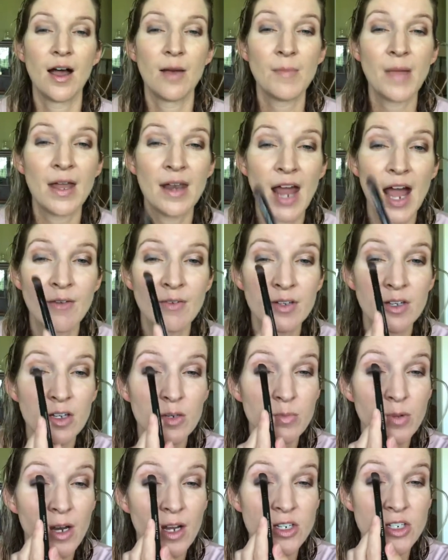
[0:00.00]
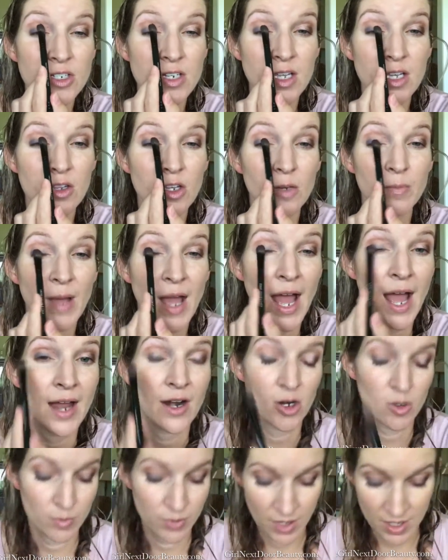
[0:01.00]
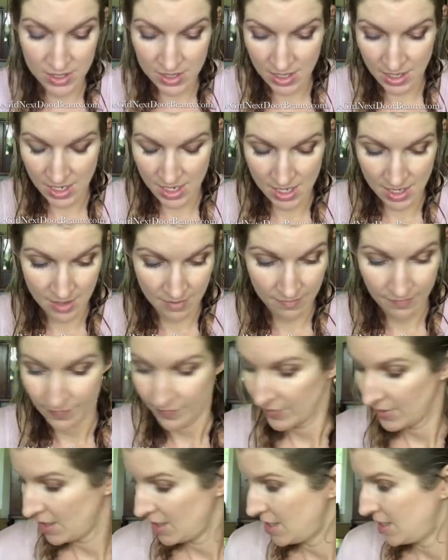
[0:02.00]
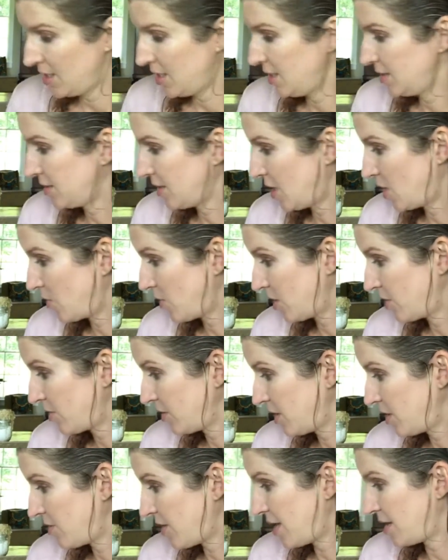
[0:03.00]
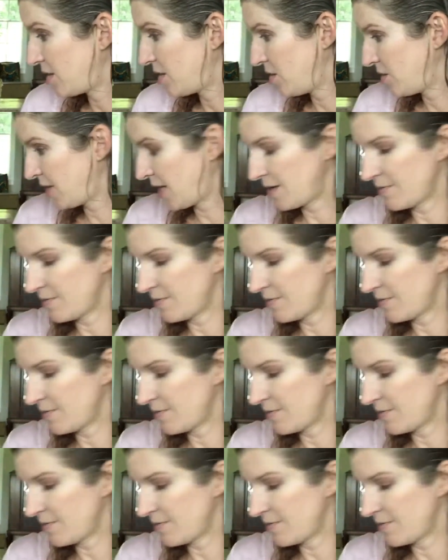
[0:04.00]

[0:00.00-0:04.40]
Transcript: and have a good brush to either pat or blend it in, it's going to work really great. Okay,